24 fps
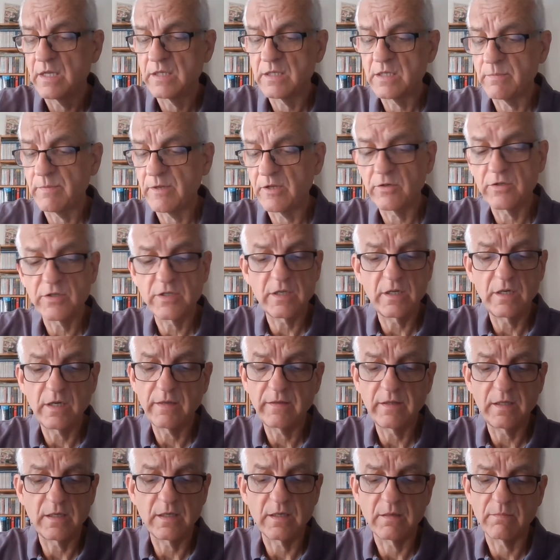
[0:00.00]
To be honest, they're
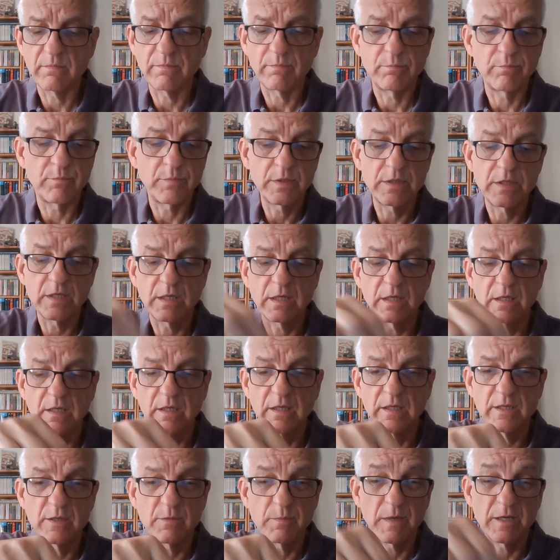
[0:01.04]
nothing
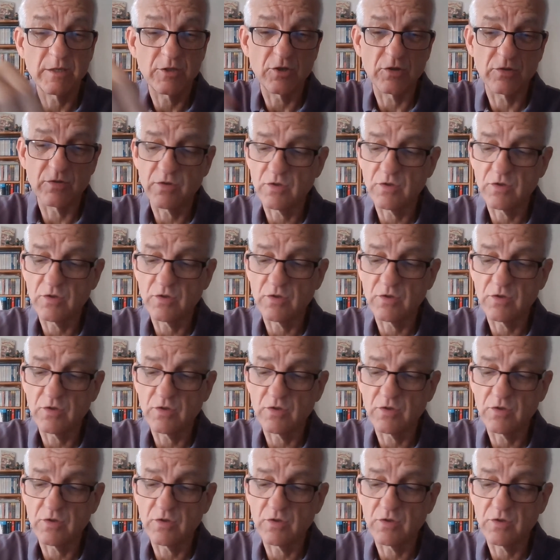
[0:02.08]
particularly special,